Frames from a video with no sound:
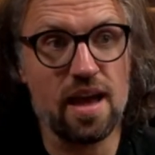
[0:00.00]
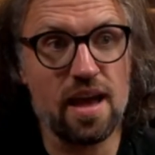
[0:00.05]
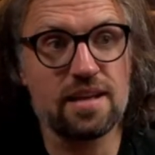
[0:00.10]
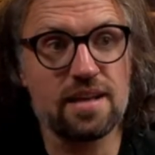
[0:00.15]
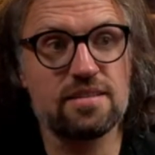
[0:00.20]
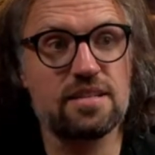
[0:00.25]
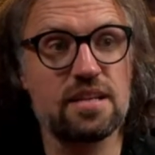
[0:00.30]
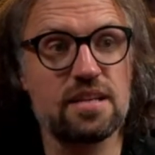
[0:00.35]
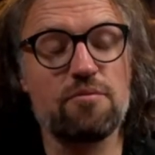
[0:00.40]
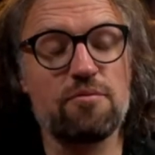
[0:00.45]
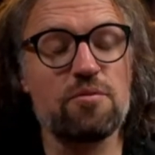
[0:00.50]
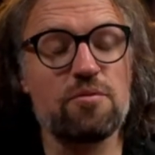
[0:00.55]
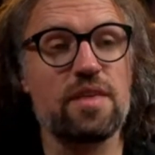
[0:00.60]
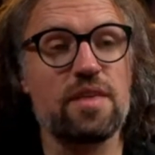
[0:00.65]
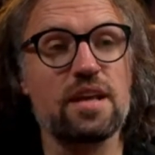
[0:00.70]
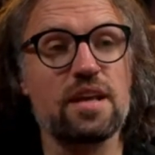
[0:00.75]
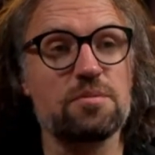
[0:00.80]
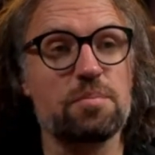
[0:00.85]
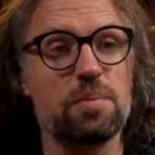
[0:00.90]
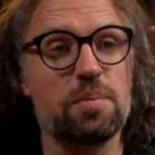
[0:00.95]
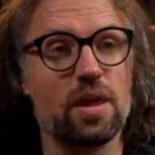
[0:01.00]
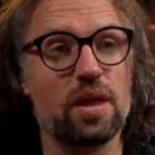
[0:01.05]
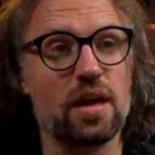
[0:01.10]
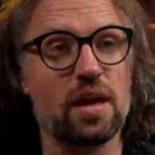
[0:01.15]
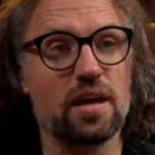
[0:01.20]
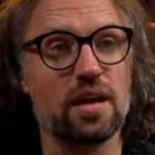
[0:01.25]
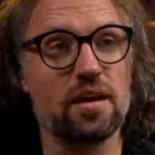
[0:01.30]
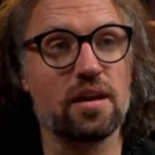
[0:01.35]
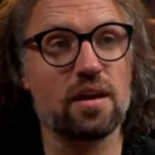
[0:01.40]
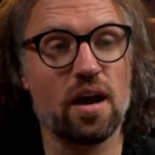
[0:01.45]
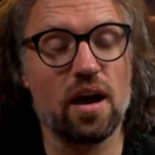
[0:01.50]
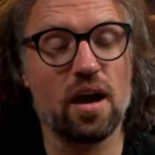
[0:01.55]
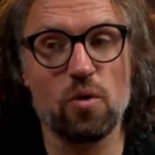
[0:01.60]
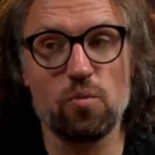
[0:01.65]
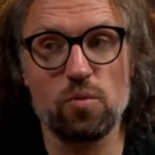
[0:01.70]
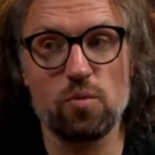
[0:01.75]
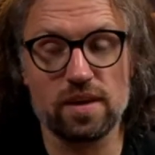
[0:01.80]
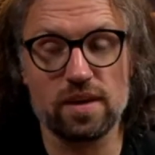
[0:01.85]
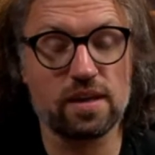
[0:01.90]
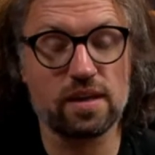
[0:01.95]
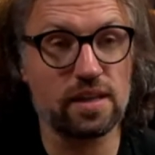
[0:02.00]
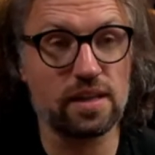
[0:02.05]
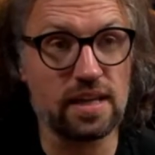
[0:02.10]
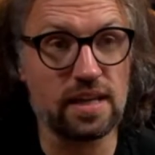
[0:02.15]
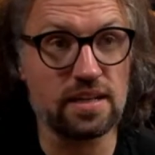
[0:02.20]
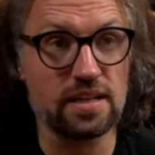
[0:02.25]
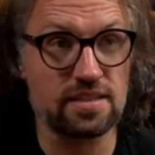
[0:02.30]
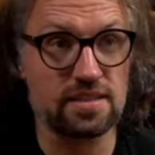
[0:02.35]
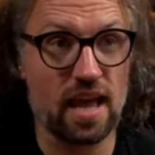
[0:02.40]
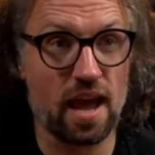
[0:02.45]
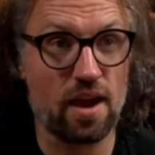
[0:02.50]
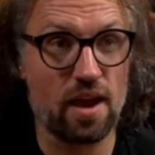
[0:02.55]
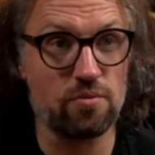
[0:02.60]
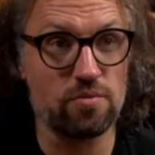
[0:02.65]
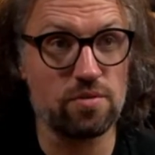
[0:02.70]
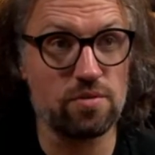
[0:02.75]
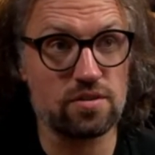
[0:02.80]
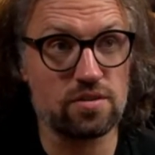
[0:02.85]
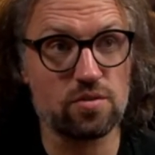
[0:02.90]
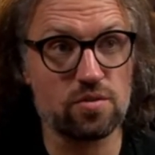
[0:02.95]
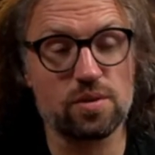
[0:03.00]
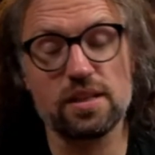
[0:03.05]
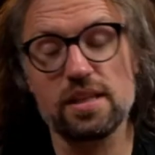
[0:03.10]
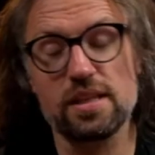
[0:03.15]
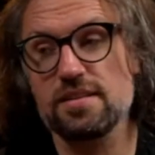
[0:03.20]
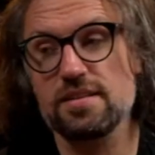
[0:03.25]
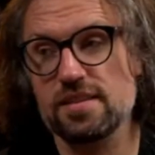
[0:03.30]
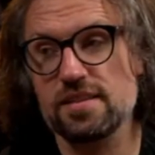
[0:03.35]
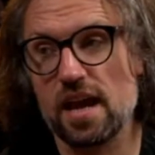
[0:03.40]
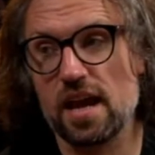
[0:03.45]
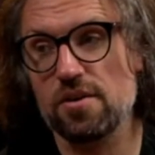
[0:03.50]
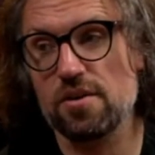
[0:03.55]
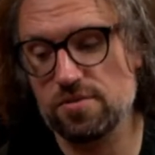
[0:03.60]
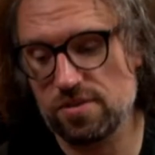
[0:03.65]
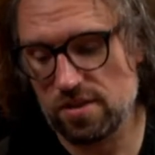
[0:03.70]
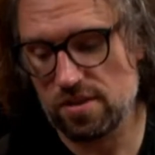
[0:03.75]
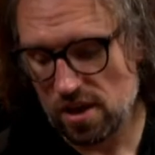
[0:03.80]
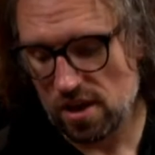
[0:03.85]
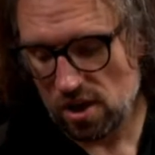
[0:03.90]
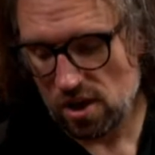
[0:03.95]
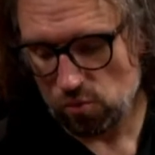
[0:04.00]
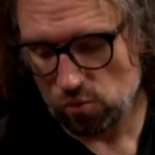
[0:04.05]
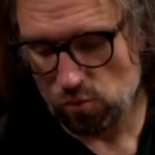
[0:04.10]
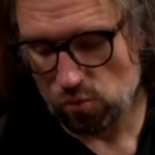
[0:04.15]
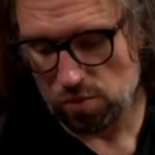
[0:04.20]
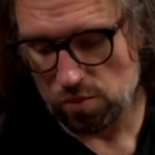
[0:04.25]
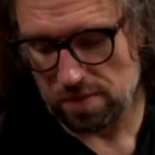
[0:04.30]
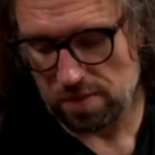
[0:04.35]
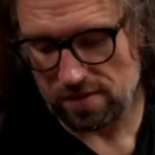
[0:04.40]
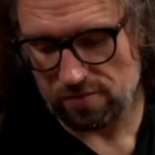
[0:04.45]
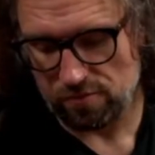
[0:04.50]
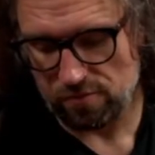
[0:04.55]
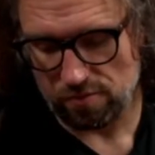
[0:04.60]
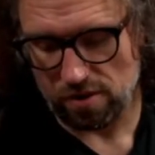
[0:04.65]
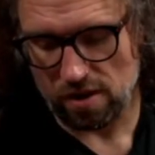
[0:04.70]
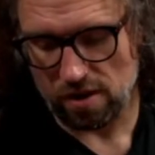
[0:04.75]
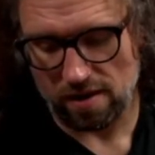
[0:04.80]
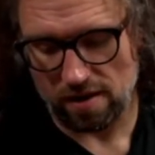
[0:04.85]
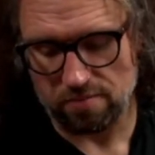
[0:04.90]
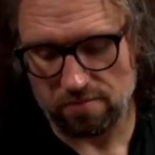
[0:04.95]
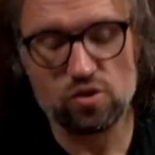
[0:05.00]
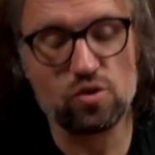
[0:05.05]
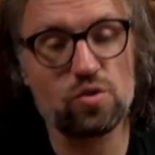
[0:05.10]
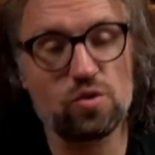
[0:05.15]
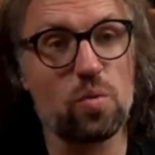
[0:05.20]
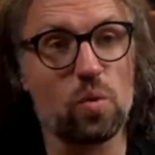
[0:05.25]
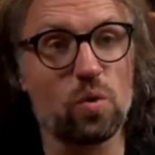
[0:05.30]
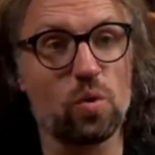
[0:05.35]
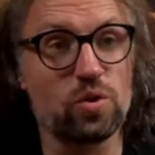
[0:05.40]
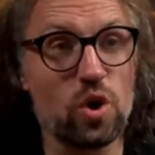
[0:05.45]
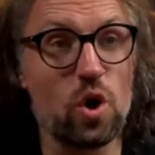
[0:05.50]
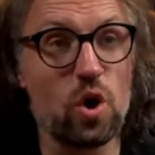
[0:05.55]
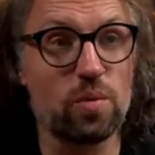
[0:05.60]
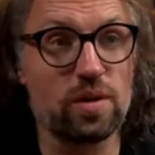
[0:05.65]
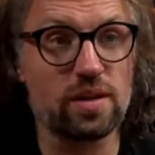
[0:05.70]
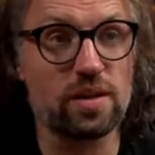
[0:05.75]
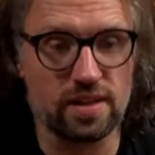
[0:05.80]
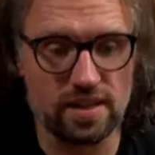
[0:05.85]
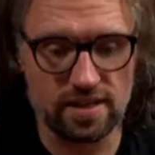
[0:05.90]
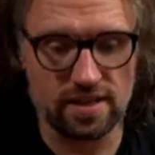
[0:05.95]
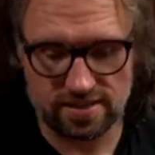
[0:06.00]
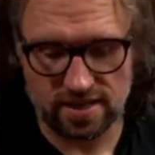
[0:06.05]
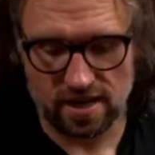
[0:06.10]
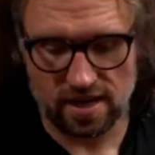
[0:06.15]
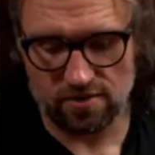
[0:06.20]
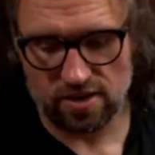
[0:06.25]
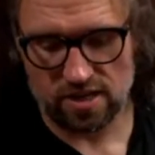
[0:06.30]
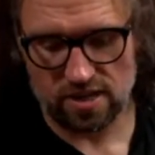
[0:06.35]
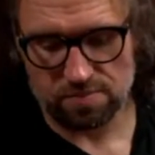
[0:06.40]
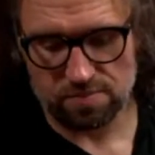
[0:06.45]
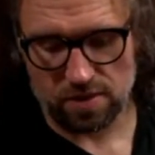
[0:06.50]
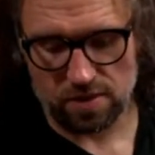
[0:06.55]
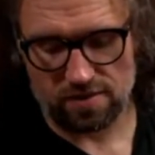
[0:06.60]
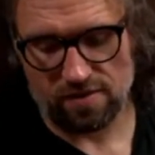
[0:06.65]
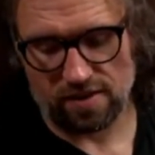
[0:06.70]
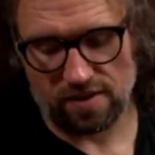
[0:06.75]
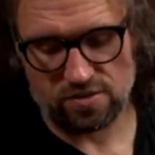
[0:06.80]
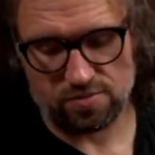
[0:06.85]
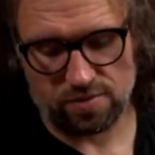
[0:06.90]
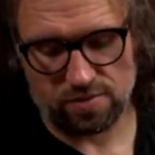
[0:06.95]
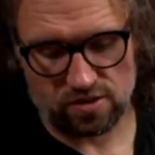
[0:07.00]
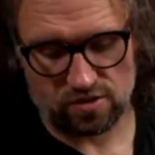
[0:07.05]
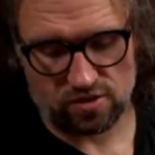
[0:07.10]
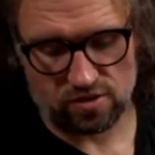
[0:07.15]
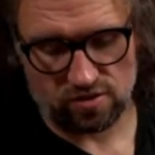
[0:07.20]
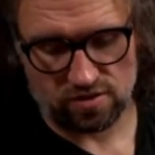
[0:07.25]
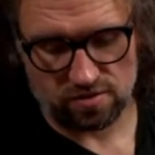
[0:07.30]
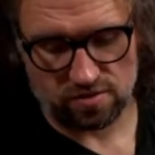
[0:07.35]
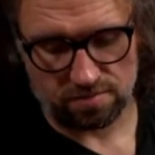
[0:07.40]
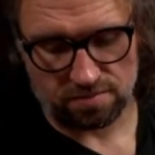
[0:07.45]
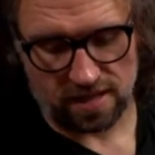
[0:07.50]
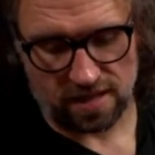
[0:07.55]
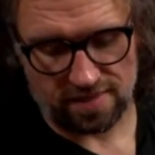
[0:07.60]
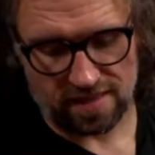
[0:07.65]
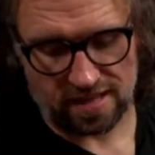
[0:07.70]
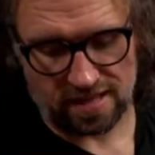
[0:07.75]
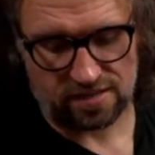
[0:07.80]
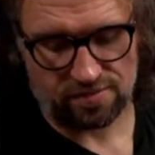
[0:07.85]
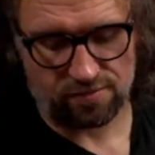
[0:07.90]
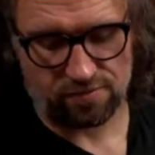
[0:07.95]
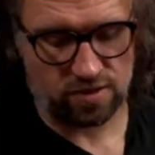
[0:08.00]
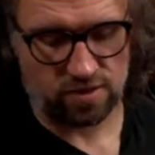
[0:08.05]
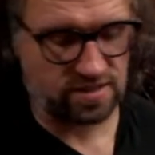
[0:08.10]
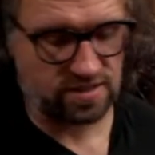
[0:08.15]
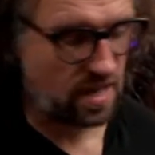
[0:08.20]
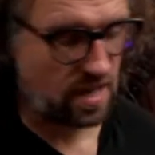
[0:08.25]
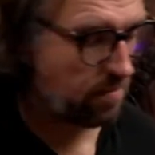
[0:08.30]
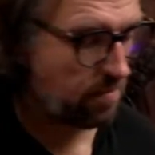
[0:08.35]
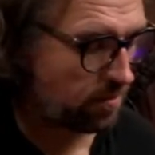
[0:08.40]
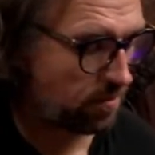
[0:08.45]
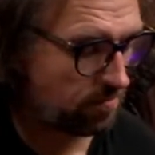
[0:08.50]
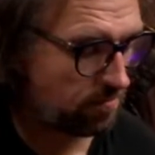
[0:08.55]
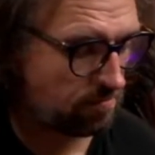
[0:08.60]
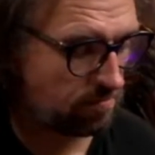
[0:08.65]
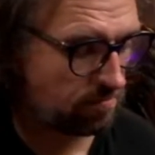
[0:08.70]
It's a different thing to playing with a clean sound. So a clean sound would be, I'm sure you all know what a clean sound is, but if I switch to something like this, for example.